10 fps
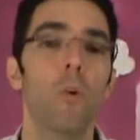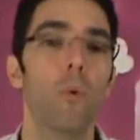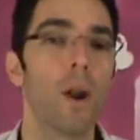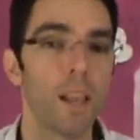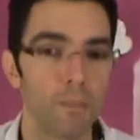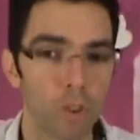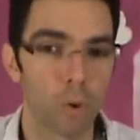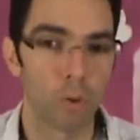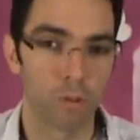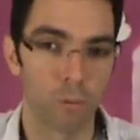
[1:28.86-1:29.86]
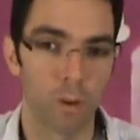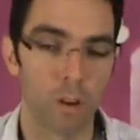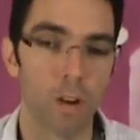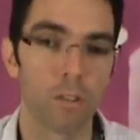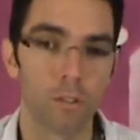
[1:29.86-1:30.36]
Relevant
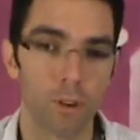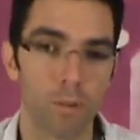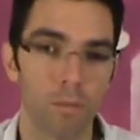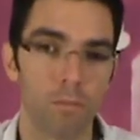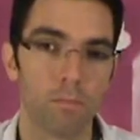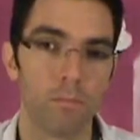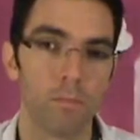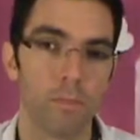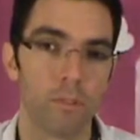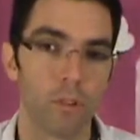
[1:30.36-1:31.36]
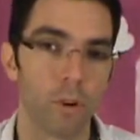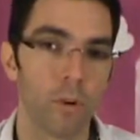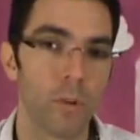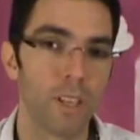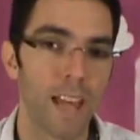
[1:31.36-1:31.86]
coursework also.
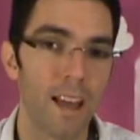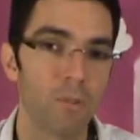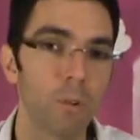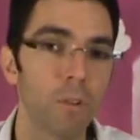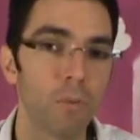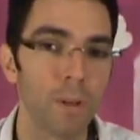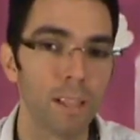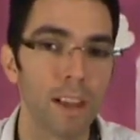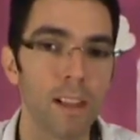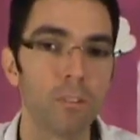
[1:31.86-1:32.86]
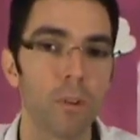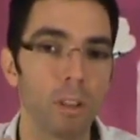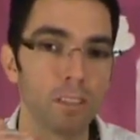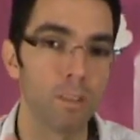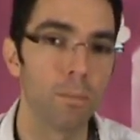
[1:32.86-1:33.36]
So you can have 2 or 3 lines or a
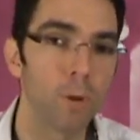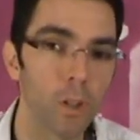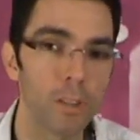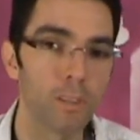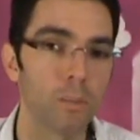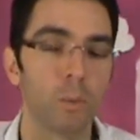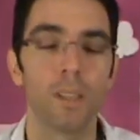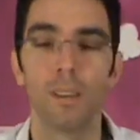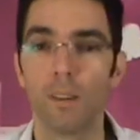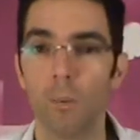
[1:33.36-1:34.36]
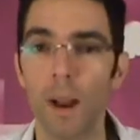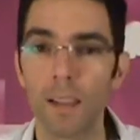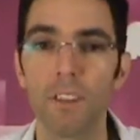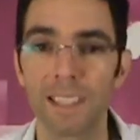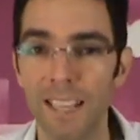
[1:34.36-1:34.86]
list of bullets with the
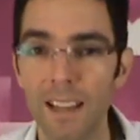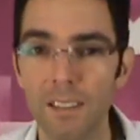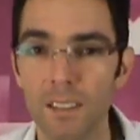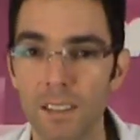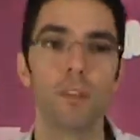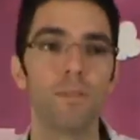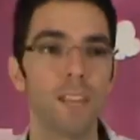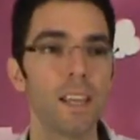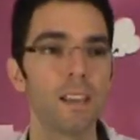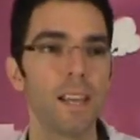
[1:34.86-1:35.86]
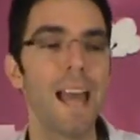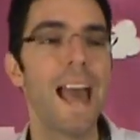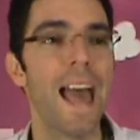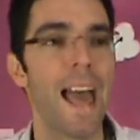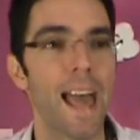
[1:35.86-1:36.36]
relevant classes you've taken,
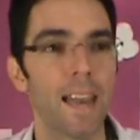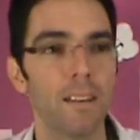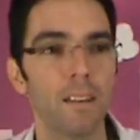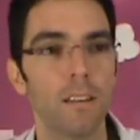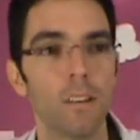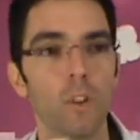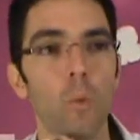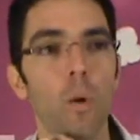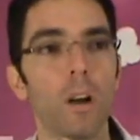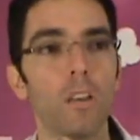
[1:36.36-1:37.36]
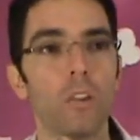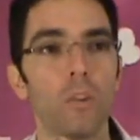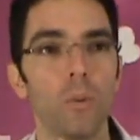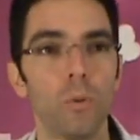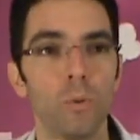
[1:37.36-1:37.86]
and you want
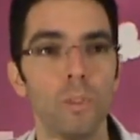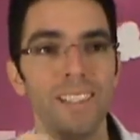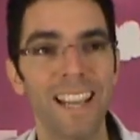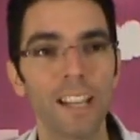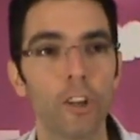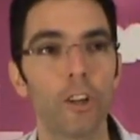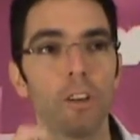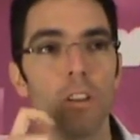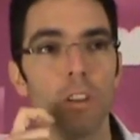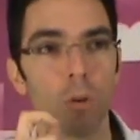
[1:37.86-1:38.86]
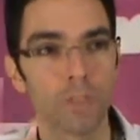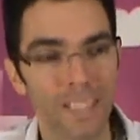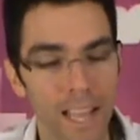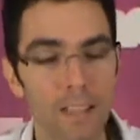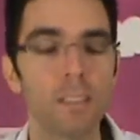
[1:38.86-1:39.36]
to tailor those
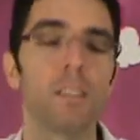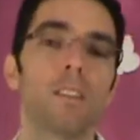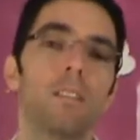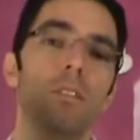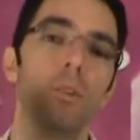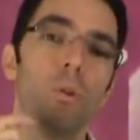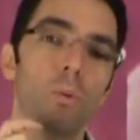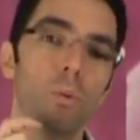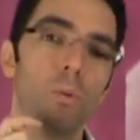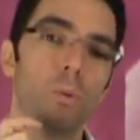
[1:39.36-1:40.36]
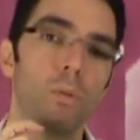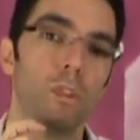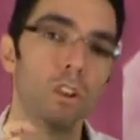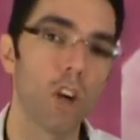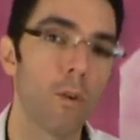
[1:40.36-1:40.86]
classes to
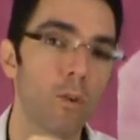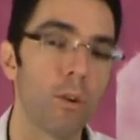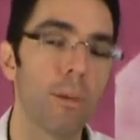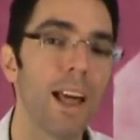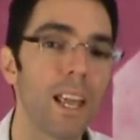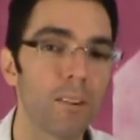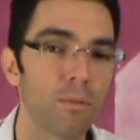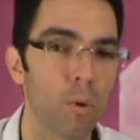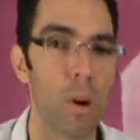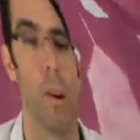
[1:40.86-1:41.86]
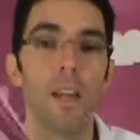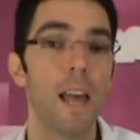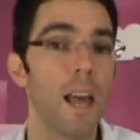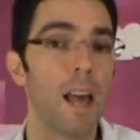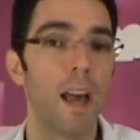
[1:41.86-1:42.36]
the job you're applying for.
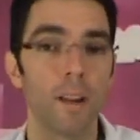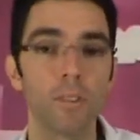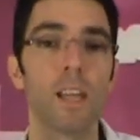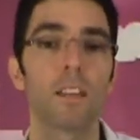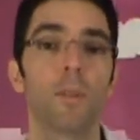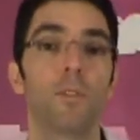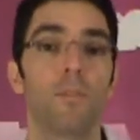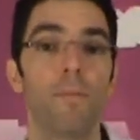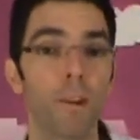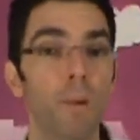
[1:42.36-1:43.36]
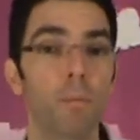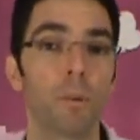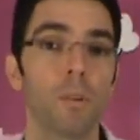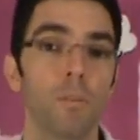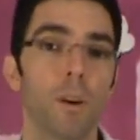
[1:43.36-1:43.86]
After that comes a very
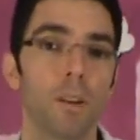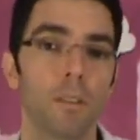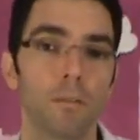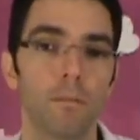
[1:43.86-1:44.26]
important part.